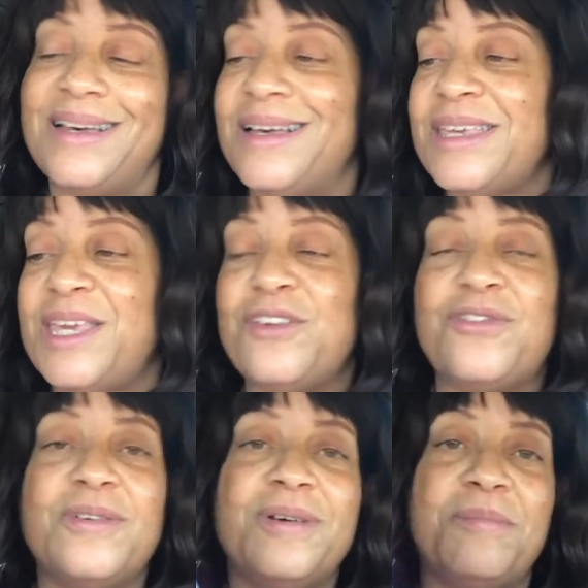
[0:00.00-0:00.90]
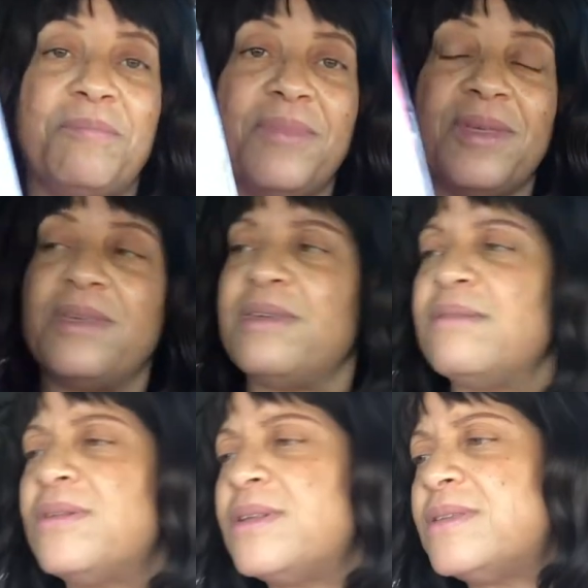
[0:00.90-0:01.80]
uh, gift,
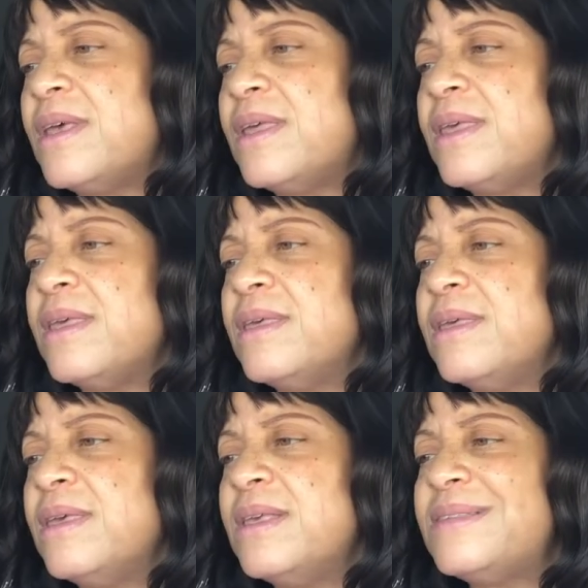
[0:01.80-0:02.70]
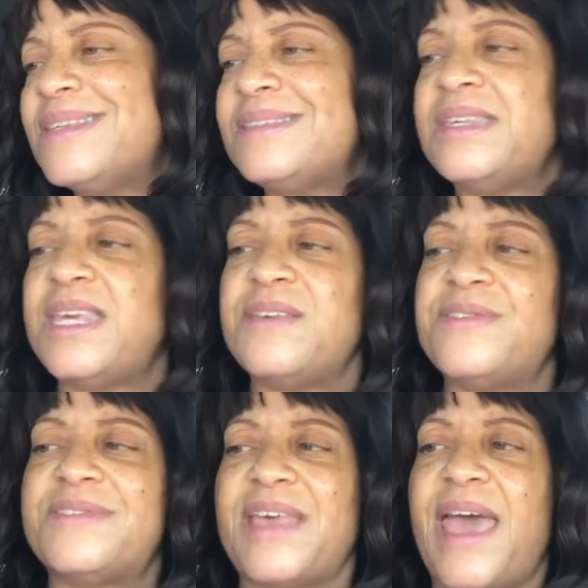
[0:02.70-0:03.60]
what is that? It says gift
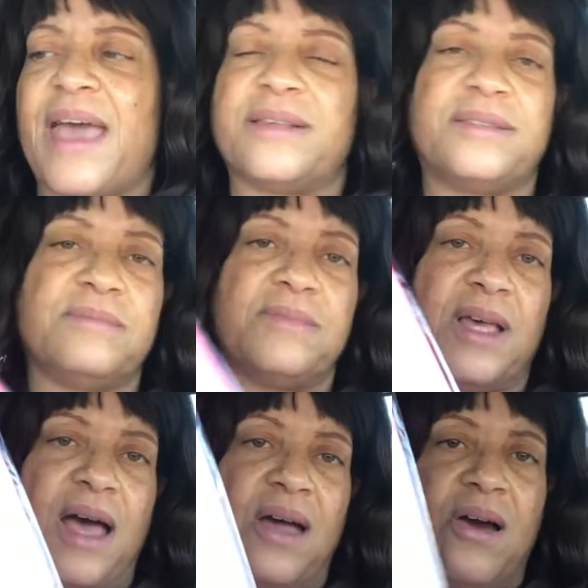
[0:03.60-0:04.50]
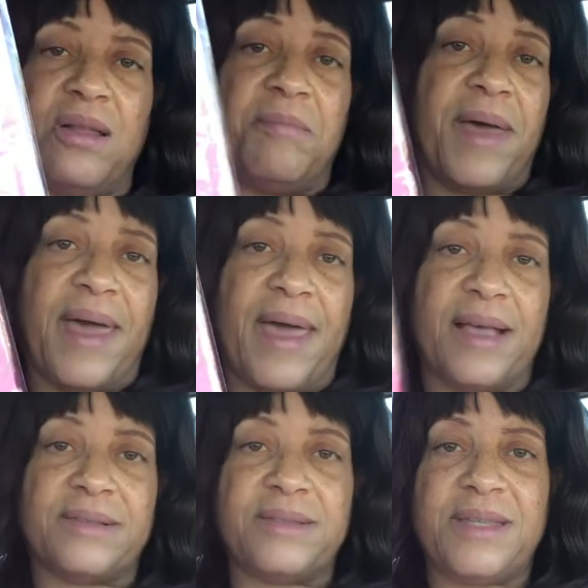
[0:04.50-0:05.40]
sacks. I call them
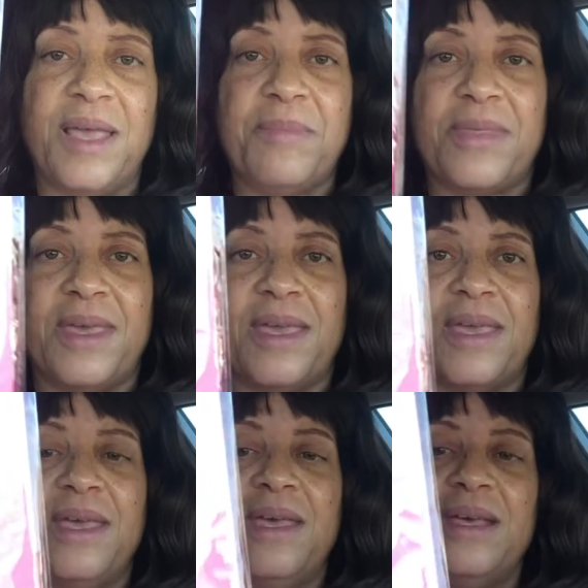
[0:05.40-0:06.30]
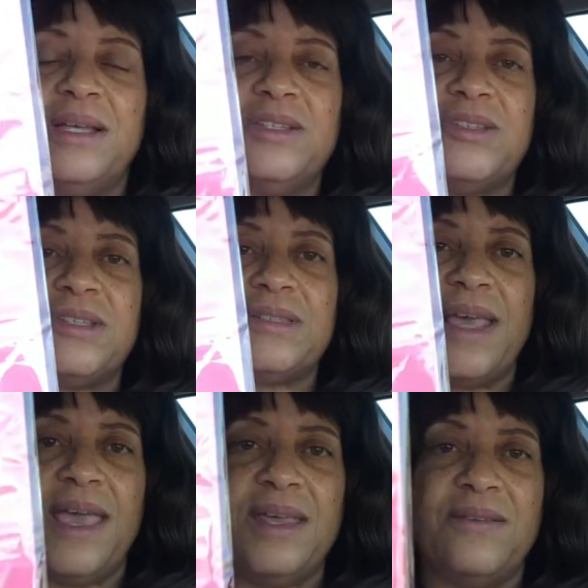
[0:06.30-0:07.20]
bags, same thing. Just
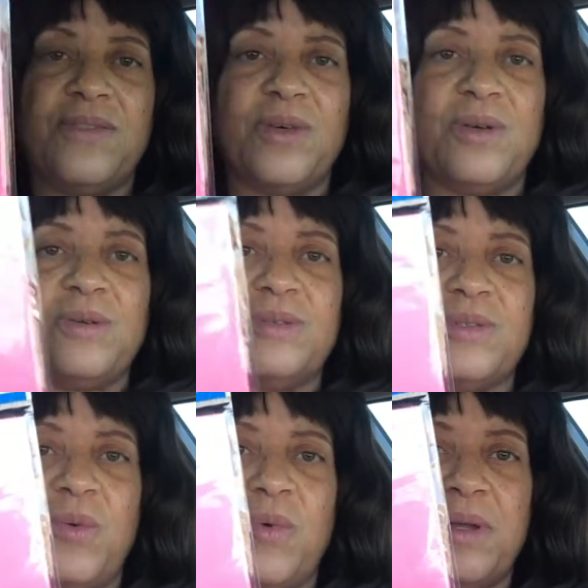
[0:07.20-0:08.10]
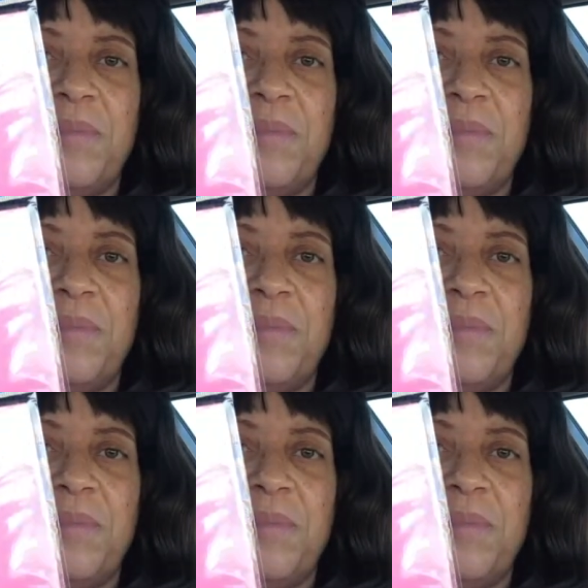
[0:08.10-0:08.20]
eight of those, so one